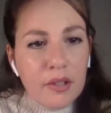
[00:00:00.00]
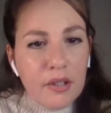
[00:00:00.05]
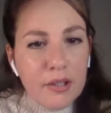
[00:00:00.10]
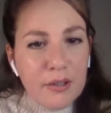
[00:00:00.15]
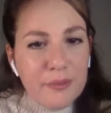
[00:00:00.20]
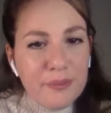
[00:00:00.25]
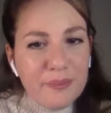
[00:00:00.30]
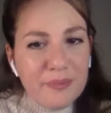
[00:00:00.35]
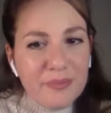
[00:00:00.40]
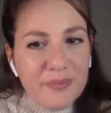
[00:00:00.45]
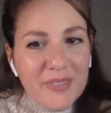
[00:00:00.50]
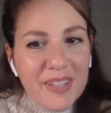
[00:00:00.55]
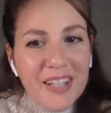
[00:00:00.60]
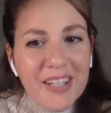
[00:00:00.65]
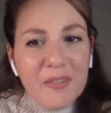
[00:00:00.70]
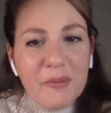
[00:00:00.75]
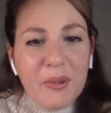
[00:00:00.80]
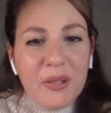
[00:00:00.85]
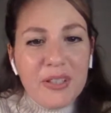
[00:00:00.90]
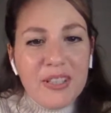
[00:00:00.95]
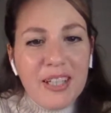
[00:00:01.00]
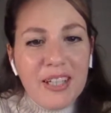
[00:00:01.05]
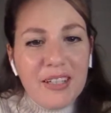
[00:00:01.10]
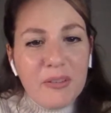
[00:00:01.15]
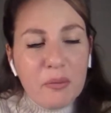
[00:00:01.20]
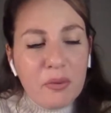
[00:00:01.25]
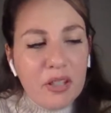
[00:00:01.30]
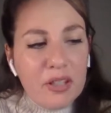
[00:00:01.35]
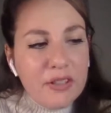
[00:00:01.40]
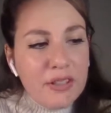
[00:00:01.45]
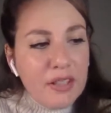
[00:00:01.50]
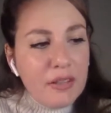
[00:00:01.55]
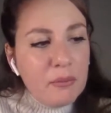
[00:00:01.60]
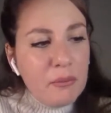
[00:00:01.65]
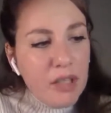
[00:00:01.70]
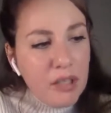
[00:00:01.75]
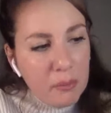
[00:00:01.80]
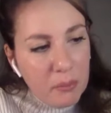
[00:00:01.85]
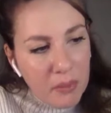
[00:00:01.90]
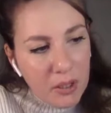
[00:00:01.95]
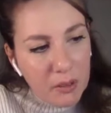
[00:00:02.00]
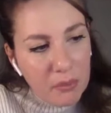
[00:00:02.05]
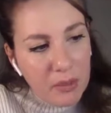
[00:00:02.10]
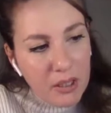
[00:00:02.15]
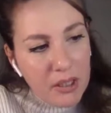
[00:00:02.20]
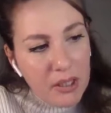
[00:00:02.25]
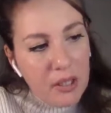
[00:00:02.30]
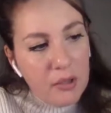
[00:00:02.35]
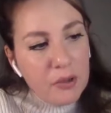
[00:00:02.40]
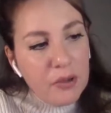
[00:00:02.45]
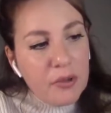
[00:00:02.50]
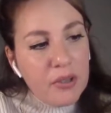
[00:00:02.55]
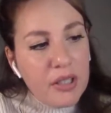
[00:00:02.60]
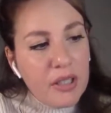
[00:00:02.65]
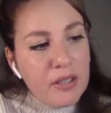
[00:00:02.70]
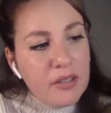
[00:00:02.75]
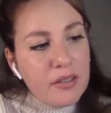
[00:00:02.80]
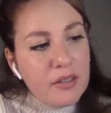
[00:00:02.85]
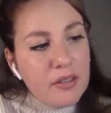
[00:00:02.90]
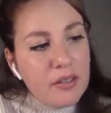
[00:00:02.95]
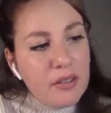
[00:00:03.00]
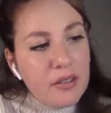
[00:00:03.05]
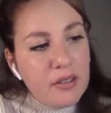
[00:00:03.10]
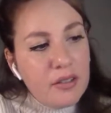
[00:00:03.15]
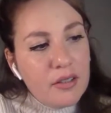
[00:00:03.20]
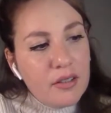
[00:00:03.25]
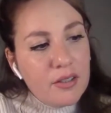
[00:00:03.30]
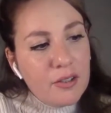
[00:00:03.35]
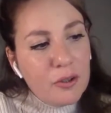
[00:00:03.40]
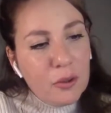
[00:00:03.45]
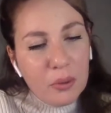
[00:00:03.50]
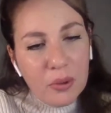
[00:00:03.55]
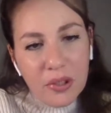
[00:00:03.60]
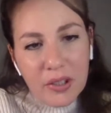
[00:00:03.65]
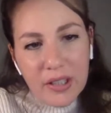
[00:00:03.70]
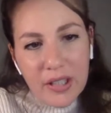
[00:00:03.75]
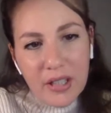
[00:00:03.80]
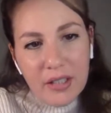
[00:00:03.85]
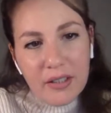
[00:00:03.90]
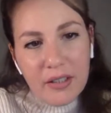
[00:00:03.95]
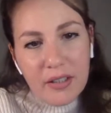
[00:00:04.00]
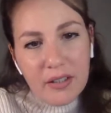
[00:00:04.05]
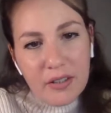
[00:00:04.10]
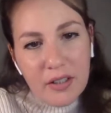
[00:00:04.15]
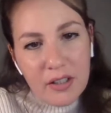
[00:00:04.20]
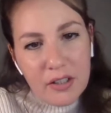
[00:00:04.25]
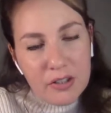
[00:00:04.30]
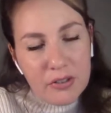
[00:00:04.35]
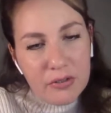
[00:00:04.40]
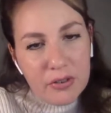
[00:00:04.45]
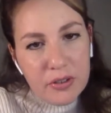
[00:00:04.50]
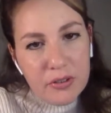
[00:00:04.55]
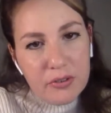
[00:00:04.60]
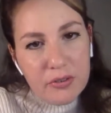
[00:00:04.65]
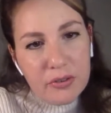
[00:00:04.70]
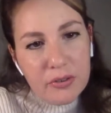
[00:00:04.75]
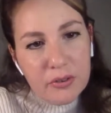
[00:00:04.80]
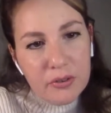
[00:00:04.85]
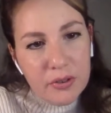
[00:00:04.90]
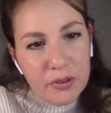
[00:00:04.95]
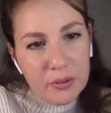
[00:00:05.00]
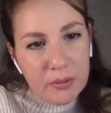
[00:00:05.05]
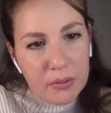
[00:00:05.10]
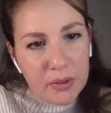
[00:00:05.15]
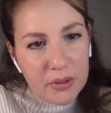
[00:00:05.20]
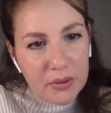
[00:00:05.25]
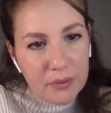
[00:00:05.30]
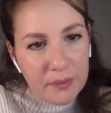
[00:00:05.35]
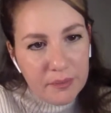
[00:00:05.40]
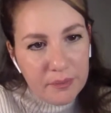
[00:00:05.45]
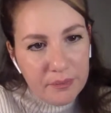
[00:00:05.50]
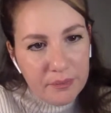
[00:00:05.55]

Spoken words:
Okay. Well, then maybe now you can call again and ask for the phone number.